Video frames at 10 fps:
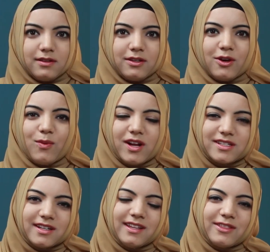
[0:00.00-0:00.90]
You're
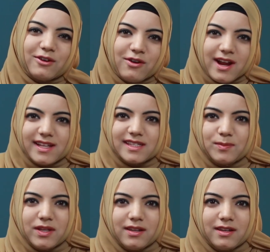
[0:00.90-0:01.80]
watching Let the Quran
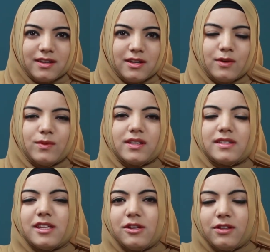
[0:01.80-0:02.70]
Speak. We
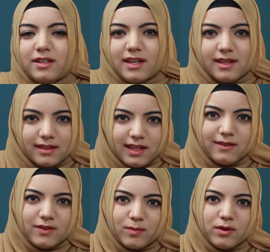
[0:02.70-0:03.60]
continue looking at the life
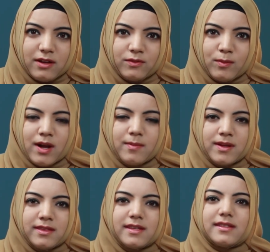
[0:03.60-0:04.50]
of the Prophet
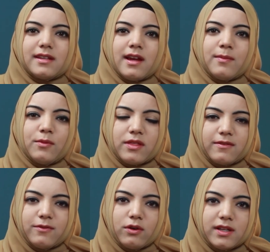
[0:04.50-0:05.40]
Muhammad, this time with a
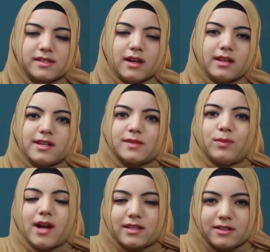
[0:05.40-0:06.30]
focus on his
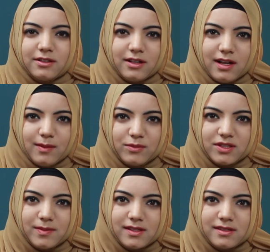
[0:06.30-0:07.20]
practical
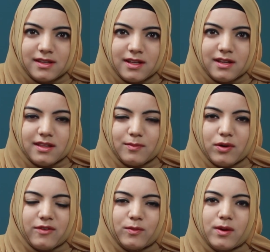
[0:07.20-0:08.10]
accomplishments. The
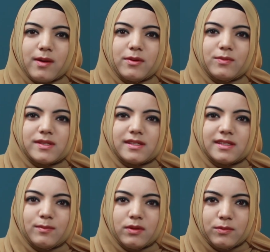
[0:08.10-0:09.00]
Prophet Muhammad was a
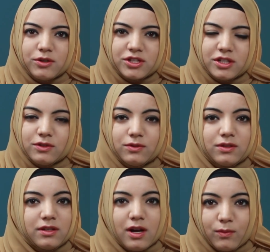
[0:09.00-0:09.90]
simple merchant who
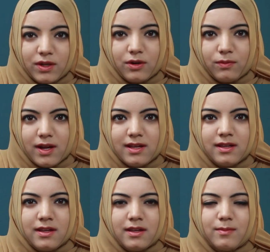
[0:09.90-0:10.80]
could not read or write,
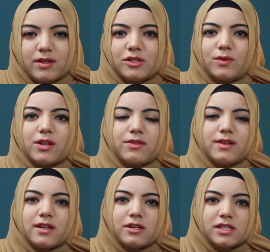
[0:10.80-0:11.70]
but in 23
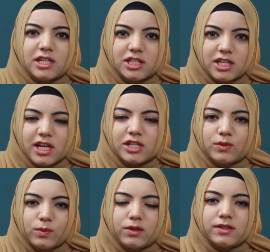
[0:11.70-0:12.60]
years he changed
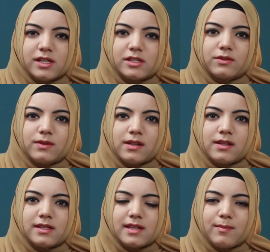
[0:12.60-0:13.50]
world history.
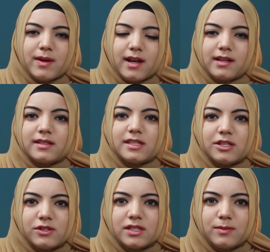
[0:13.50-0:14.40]
His impact
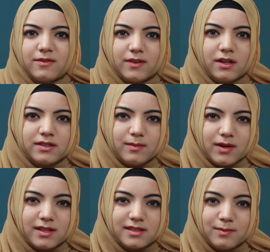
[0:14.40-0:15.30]
continues to be felt
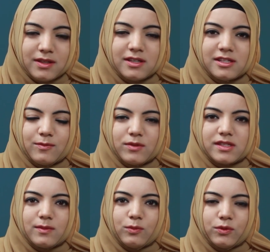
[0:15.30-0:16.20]
amongst the millions of
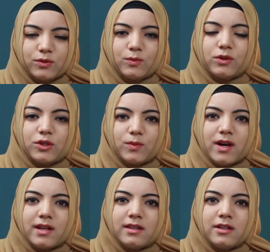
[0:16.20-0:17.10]
Muslims
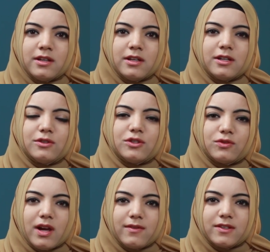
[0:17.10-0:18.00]
worldwide who
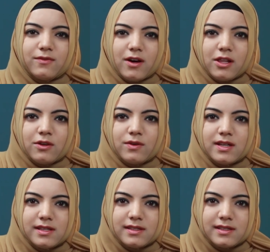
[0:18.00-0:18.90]
strive to follow
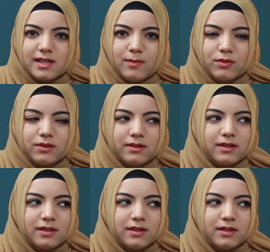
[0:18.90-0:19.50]
his example.